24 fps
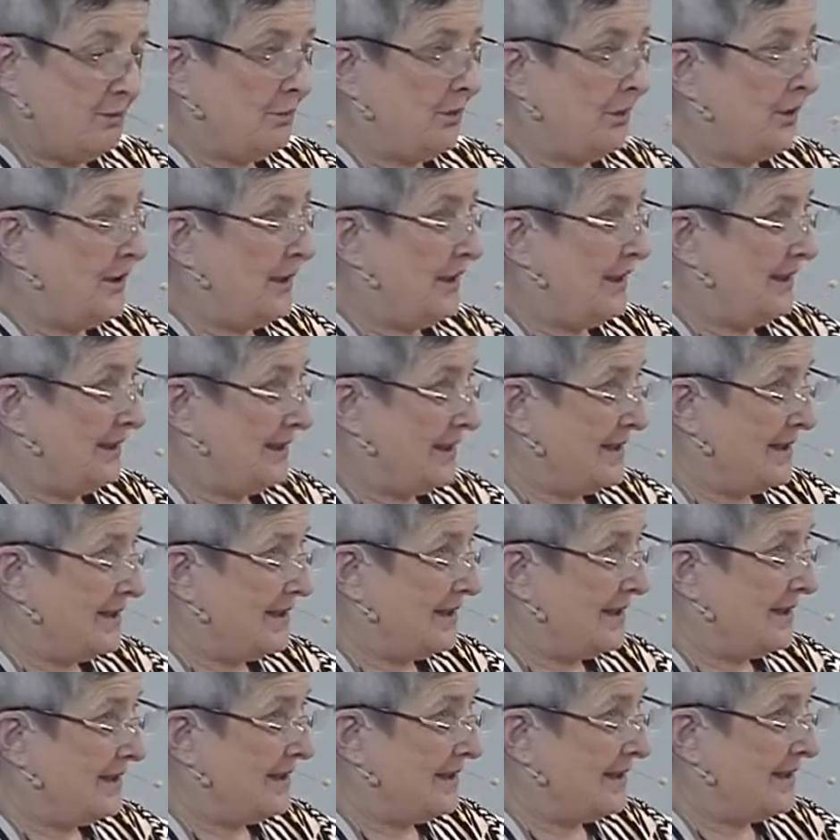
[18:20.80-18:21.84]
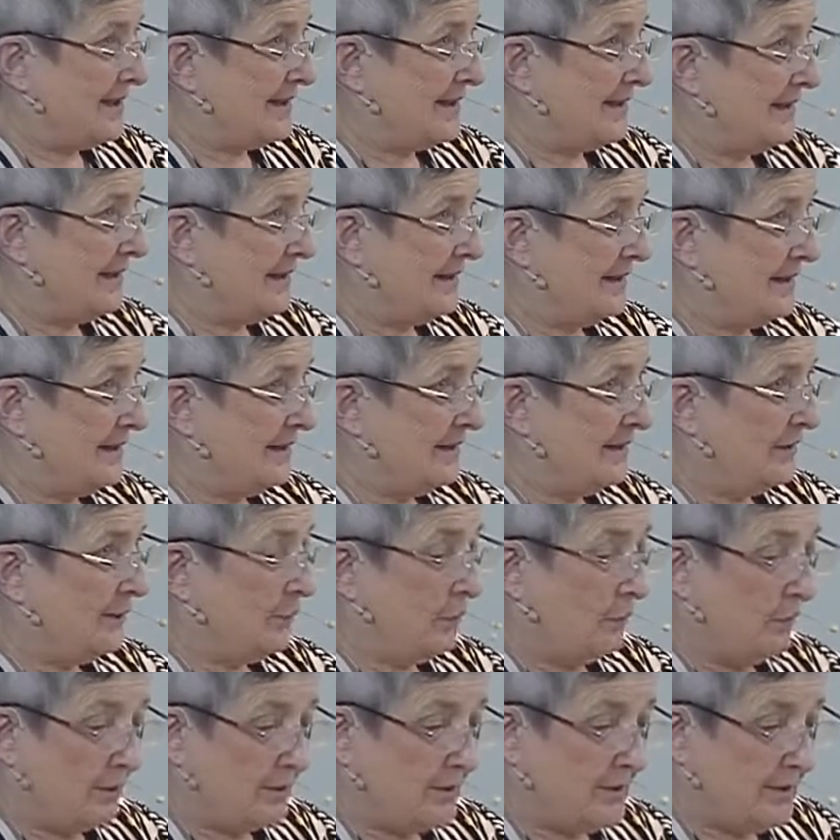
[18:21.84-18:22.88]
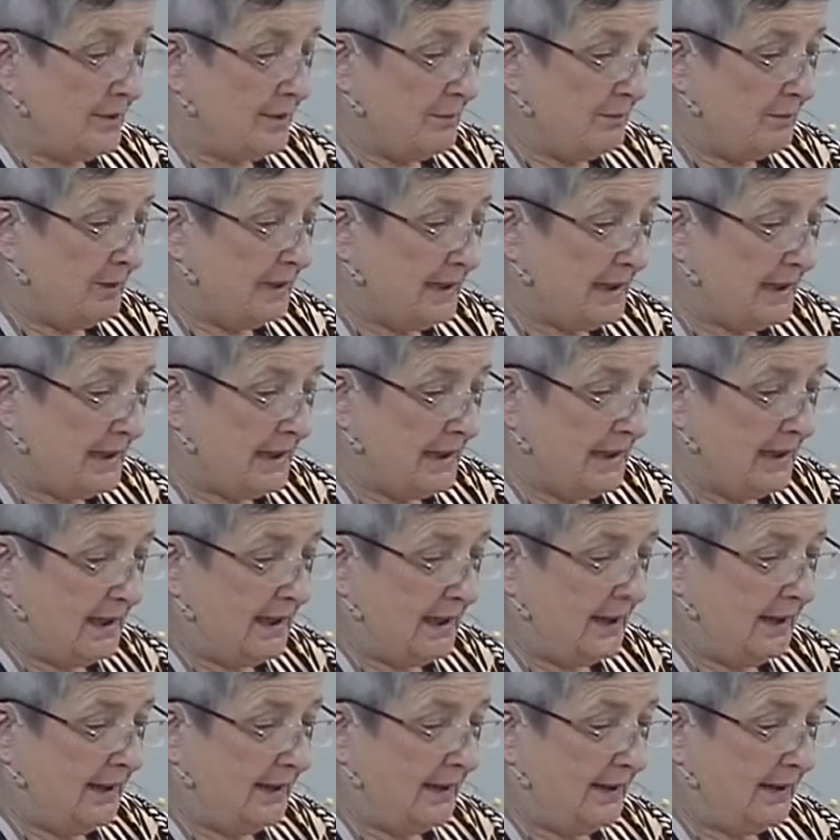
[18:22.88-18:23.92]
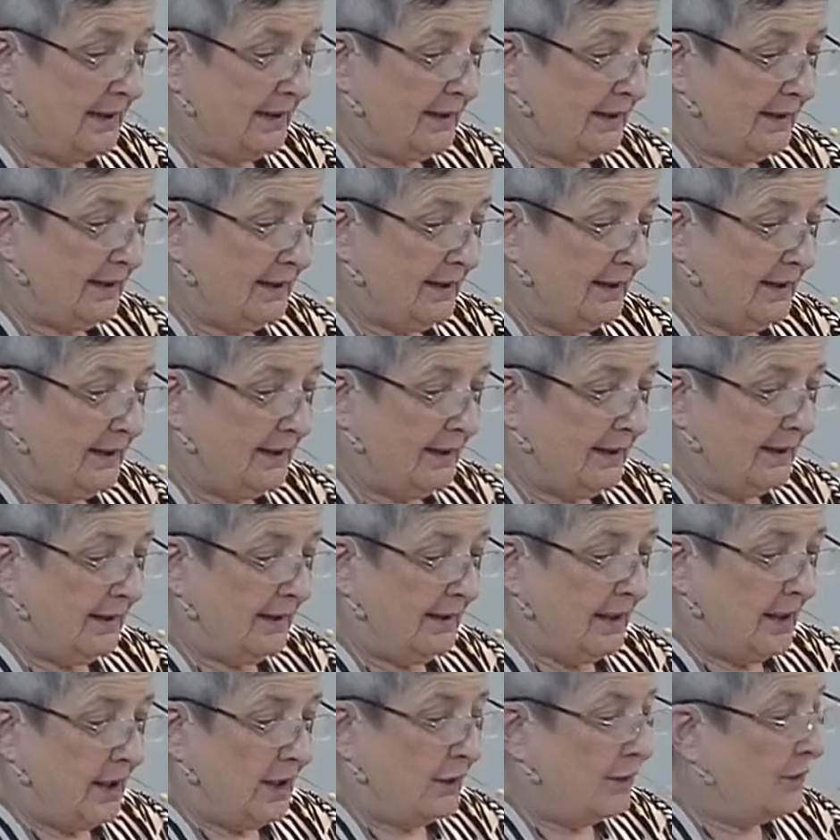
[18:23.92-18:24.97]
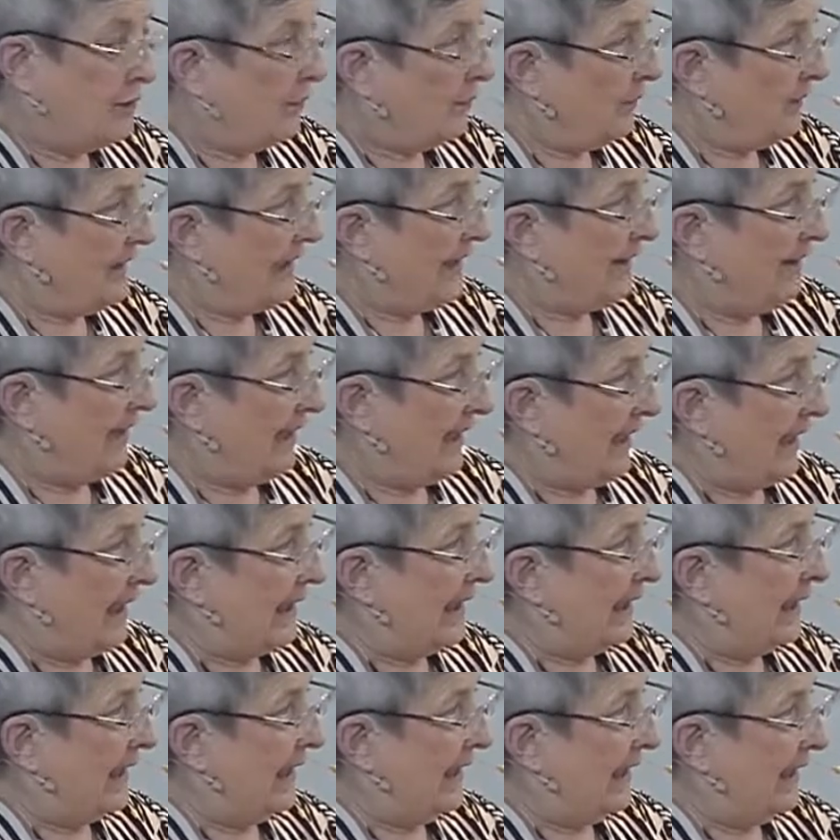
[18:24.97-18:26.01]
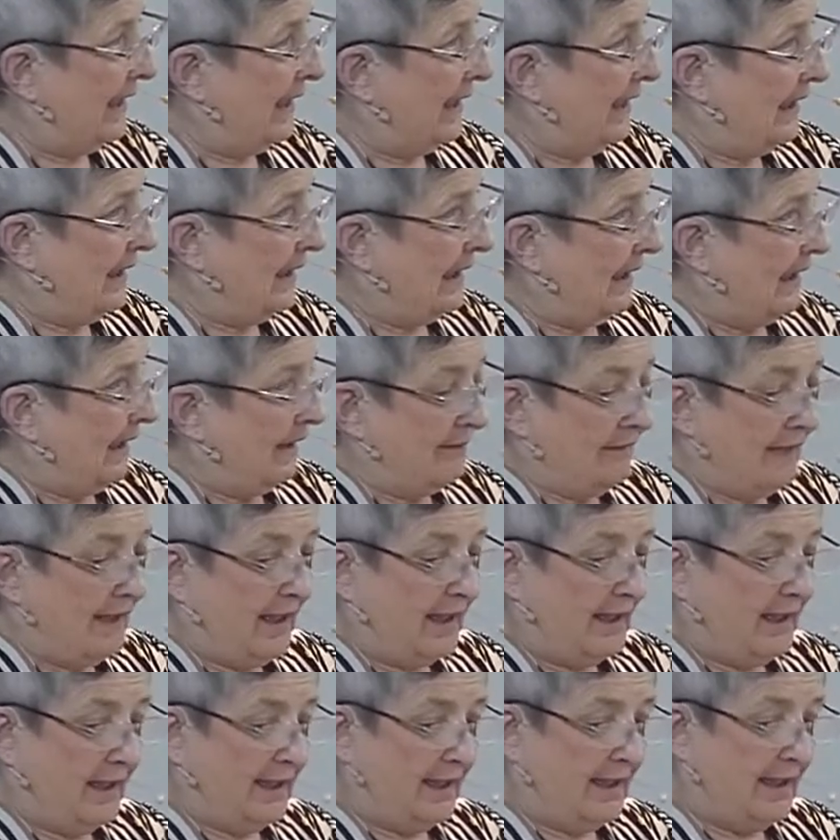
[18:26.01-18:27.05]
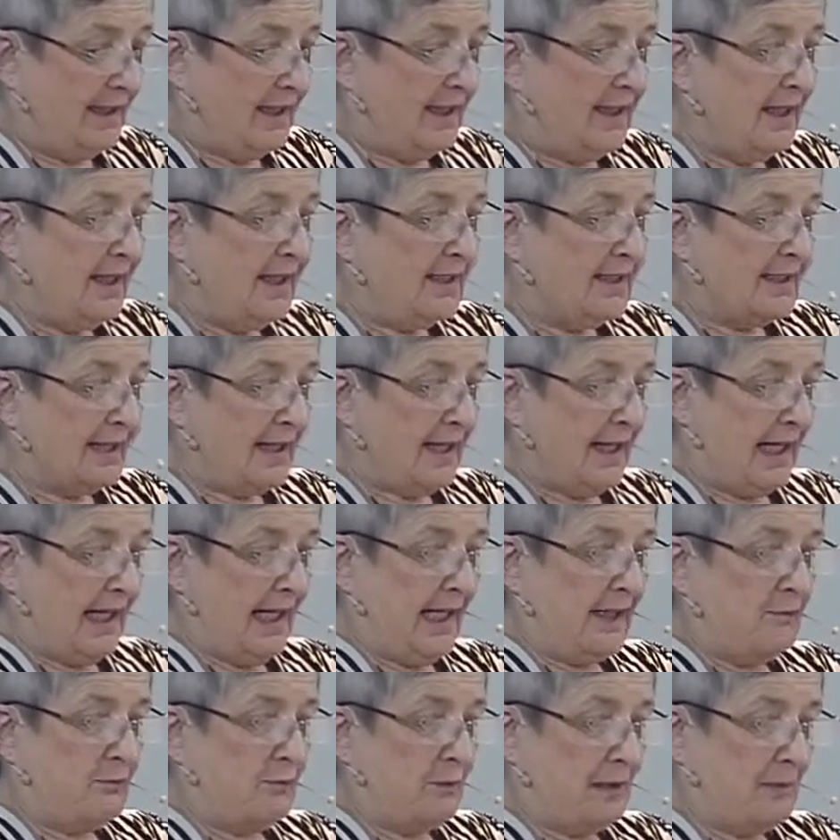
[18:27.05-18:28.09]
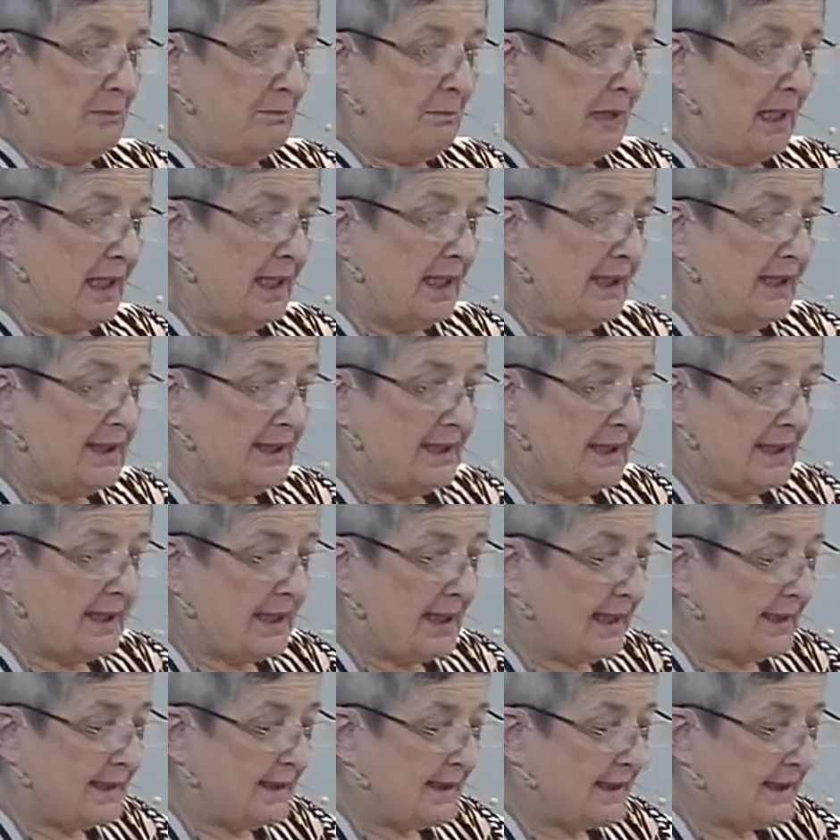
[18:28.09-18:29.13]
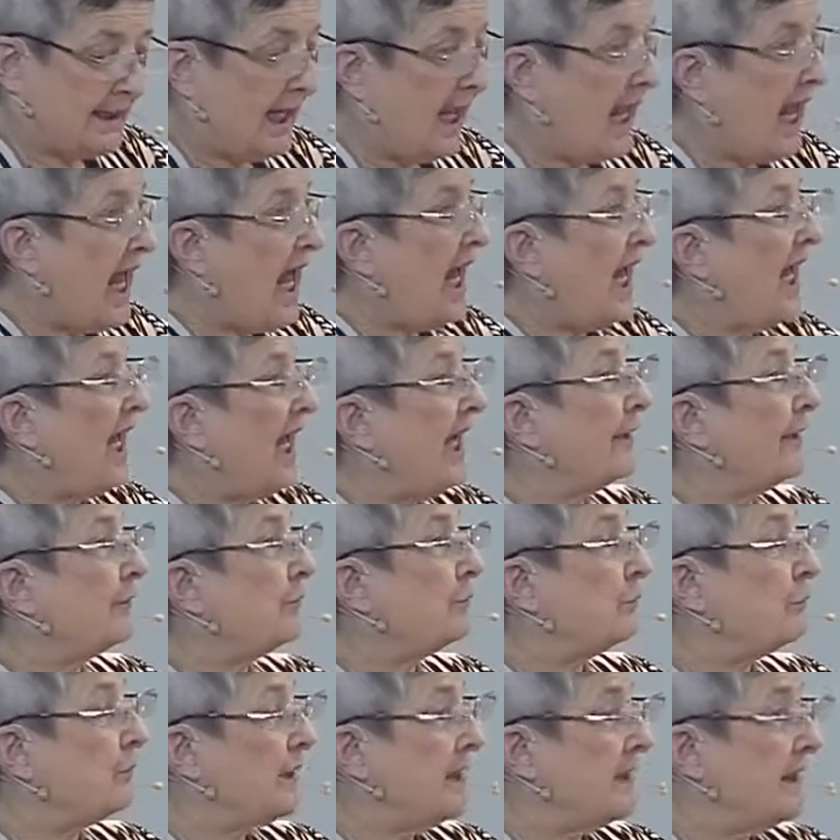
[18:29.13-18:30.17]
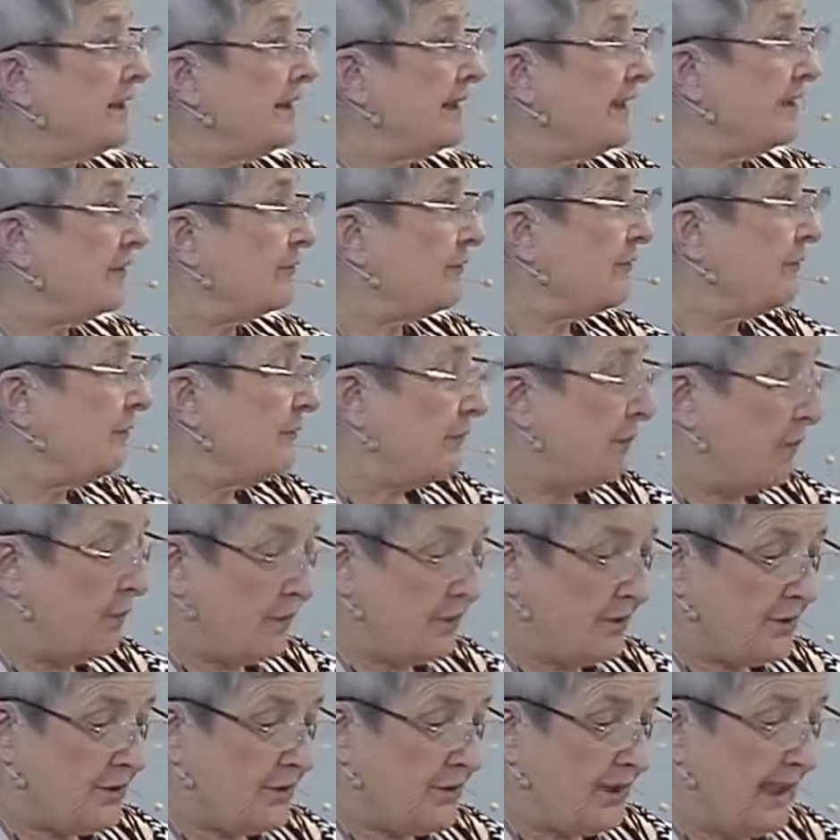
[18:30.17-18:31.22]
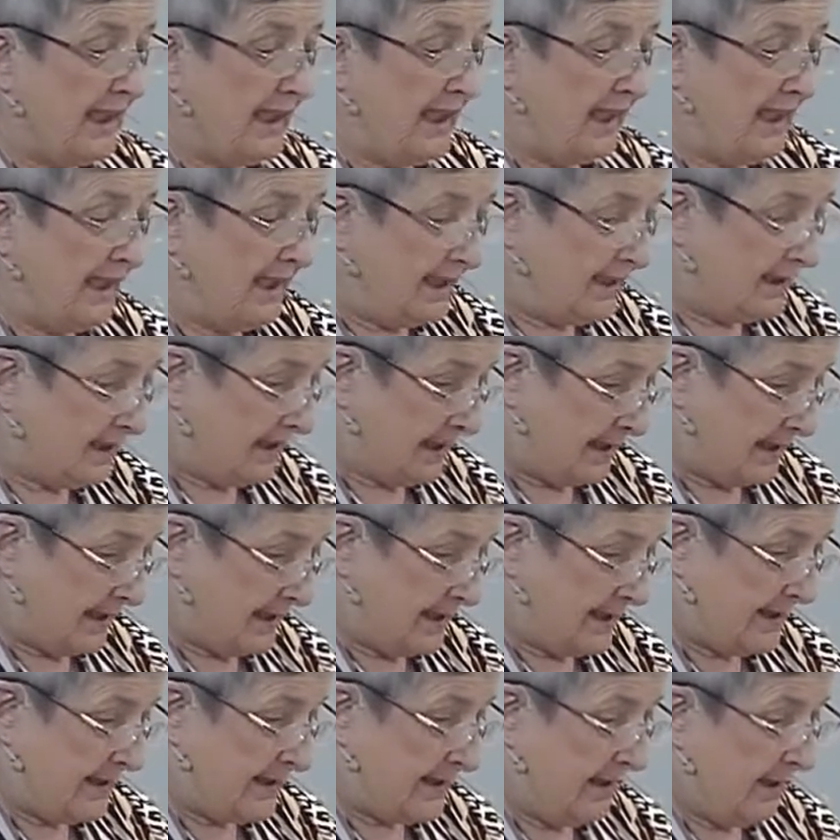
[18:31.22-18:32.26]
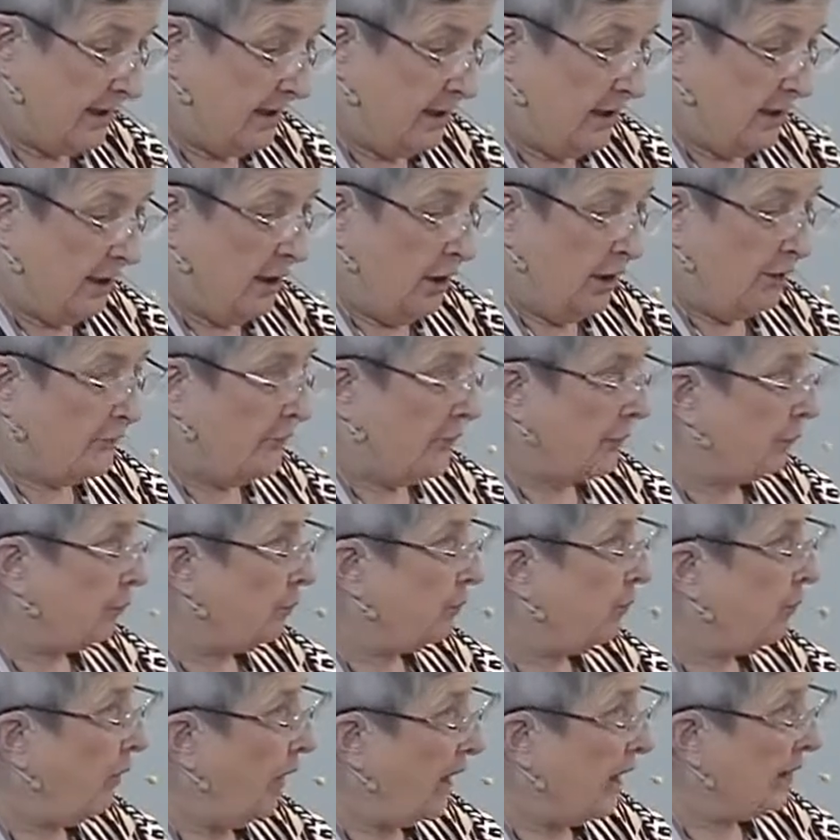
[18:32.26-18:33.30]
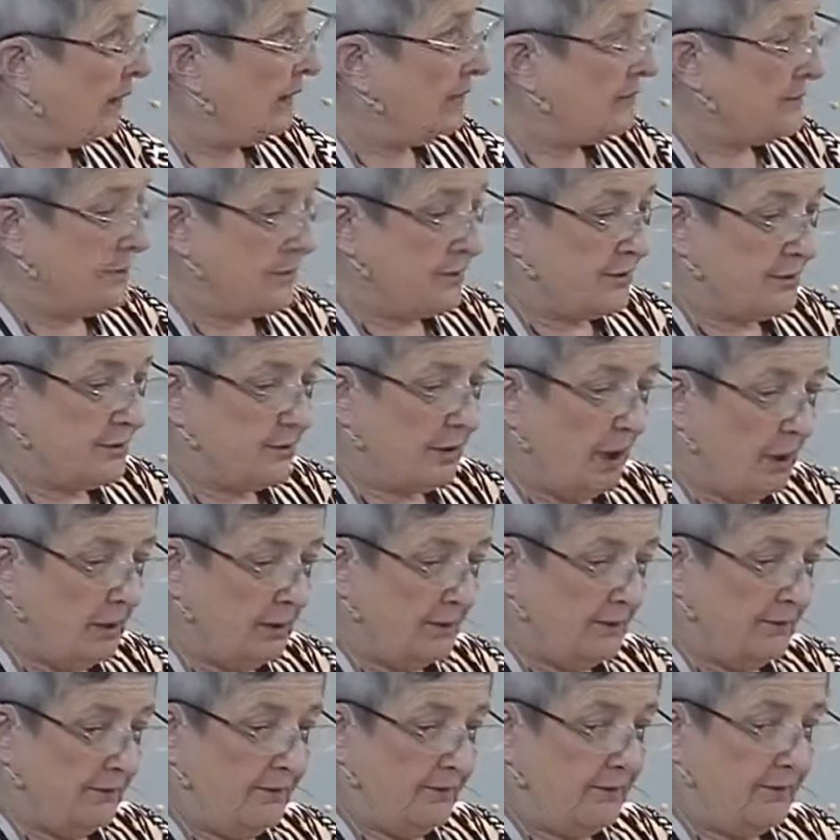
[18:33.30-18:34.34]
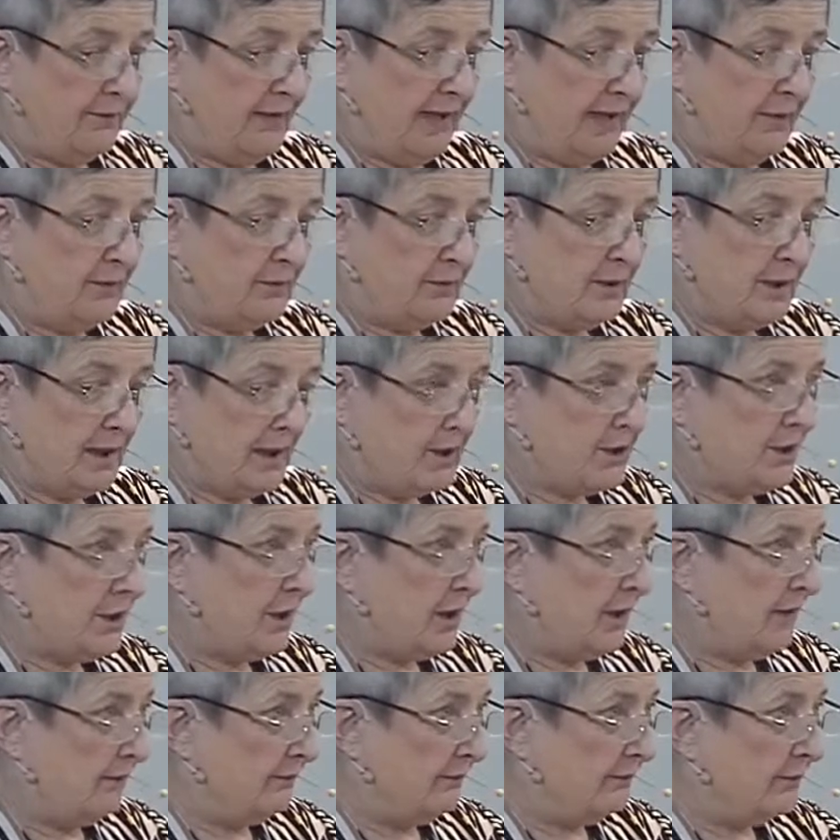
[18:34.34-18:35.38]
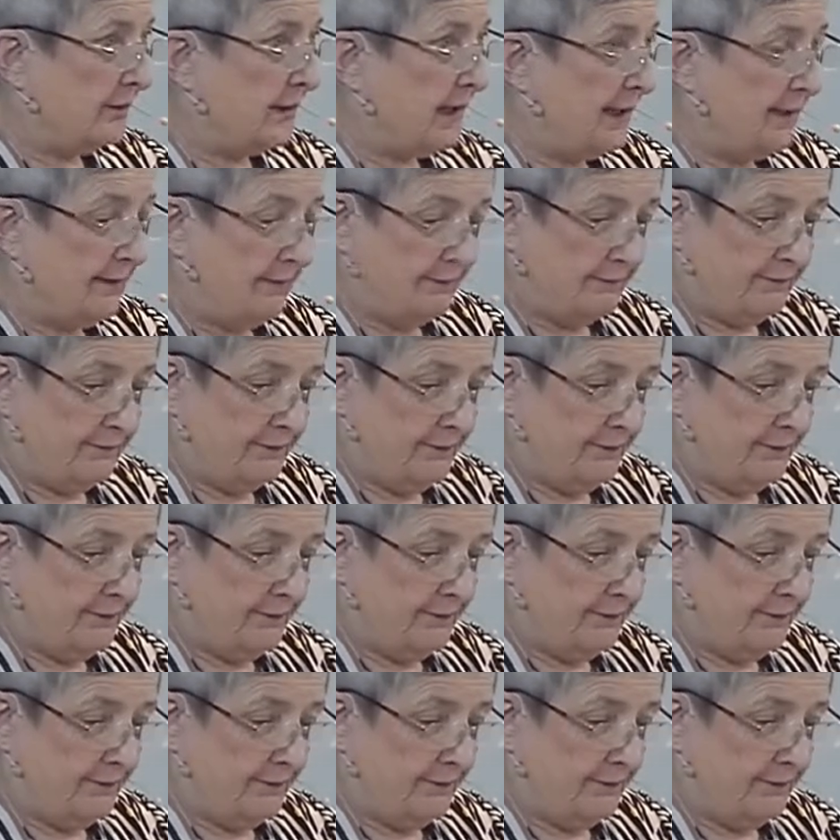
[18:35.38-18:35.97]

with innocence or simplicity? Knowing then that he can remind us and reinforce in us the rock-solid foundation of love,